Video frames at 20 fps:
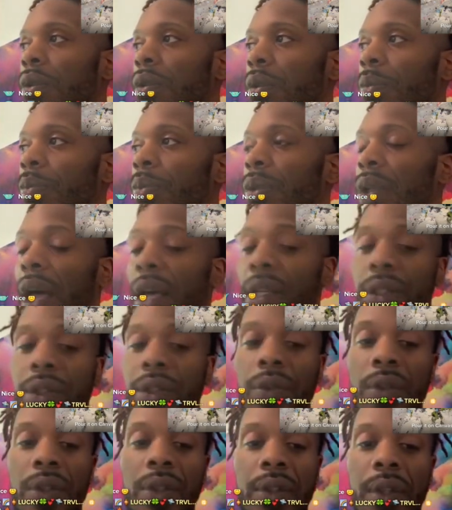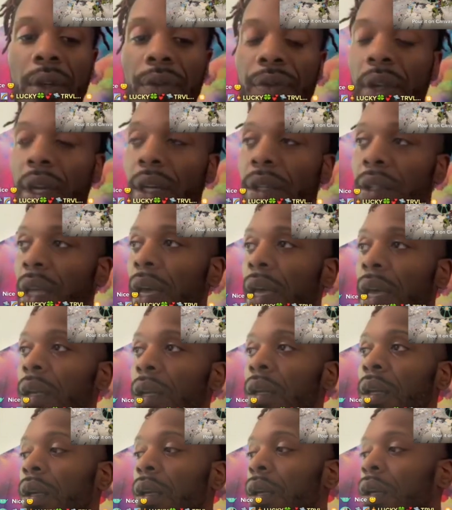some plaster and stuff like
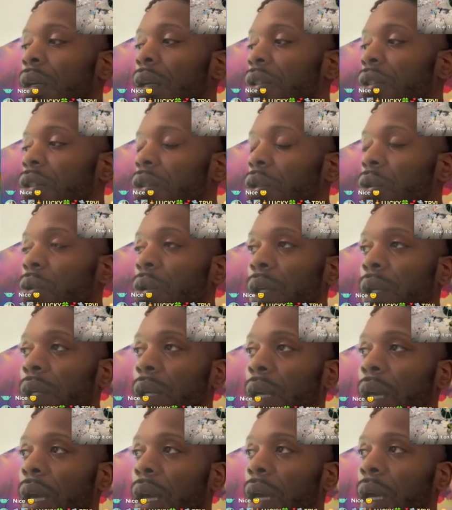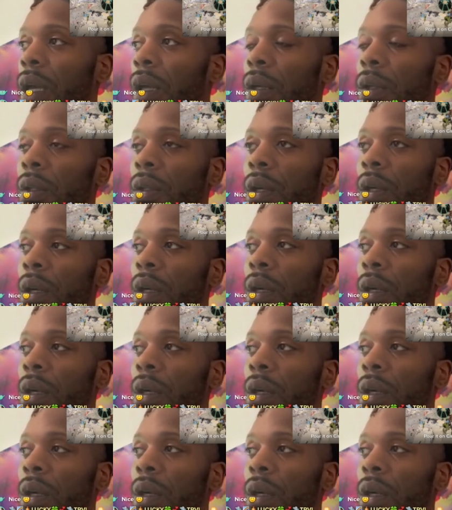that to it, and